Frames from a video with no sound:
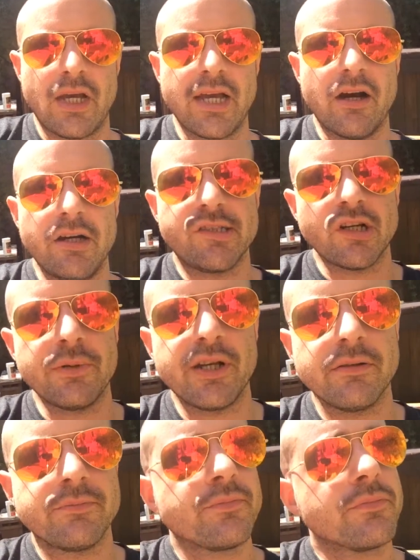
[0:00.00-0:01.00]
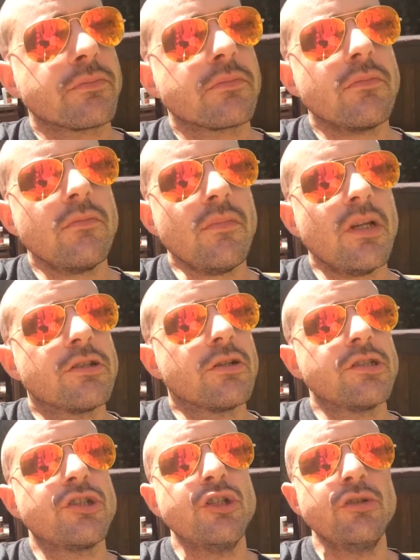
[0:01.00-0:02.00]
Hey guys, Simon here. So
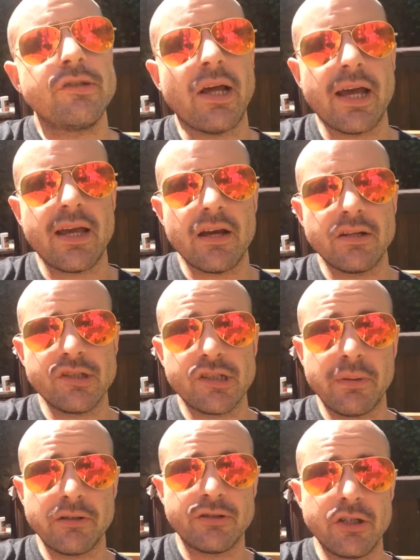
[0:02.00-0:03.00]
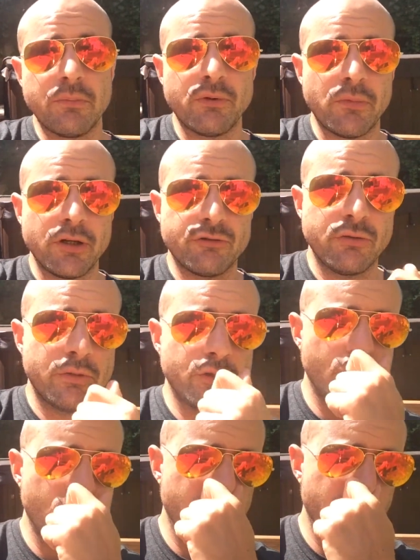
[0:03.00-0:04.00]
it's Tuesday. I'm just about to jump on my group
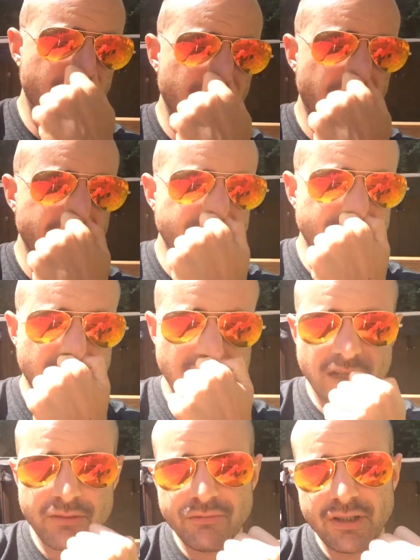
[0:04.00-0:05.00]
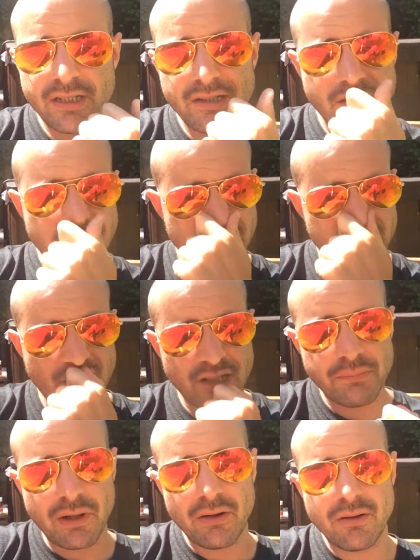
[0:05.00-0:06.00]
call with my guys. I'm really
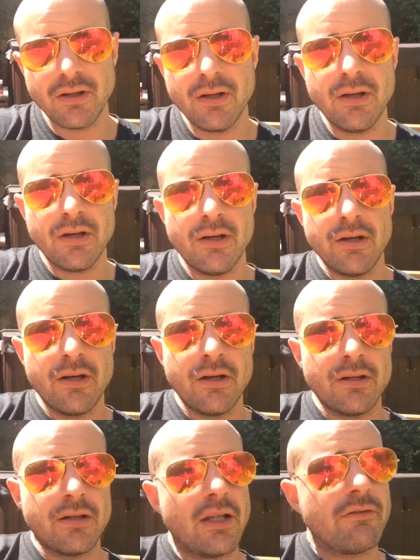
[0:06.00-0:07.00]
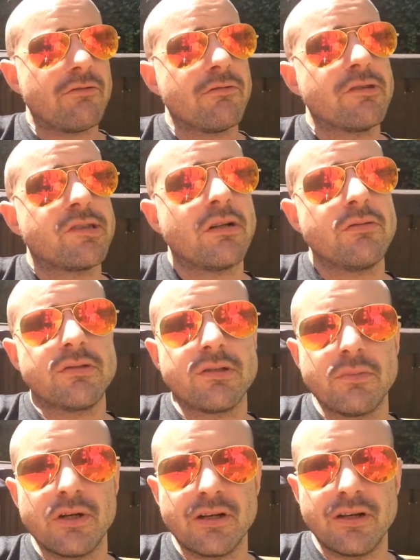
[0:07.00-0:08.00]
excited about the level of results
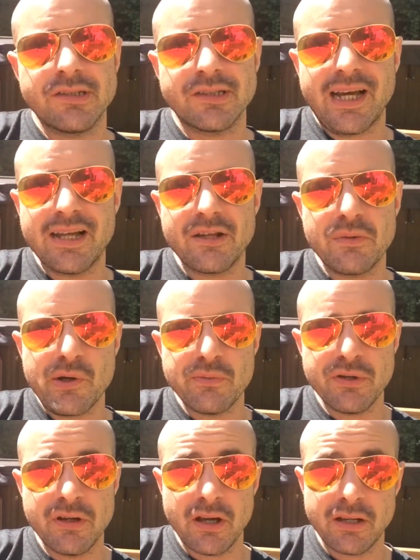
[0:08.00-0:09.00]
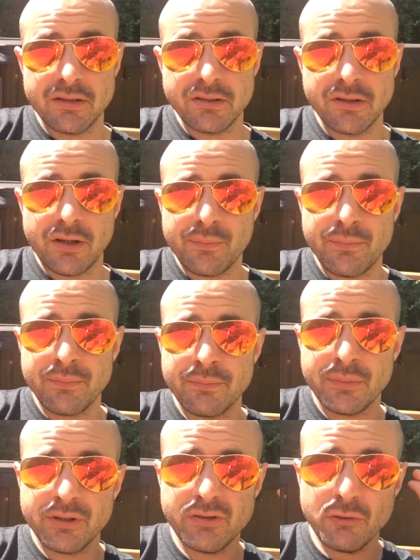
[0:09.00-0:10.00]
that my guys are getting at the moment. And
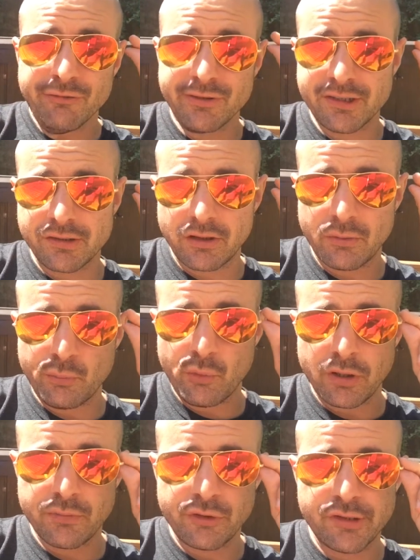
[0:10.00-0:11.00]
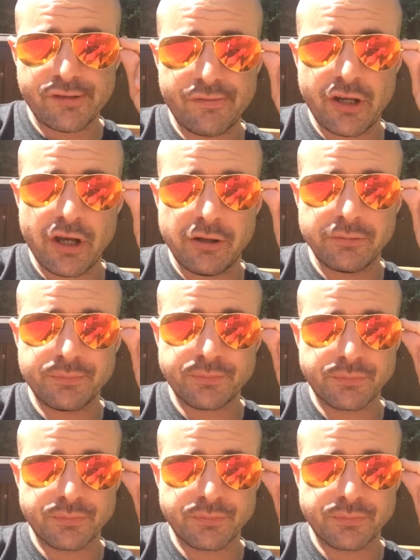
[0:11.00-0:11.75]
that's not the reason why I'm doing this video.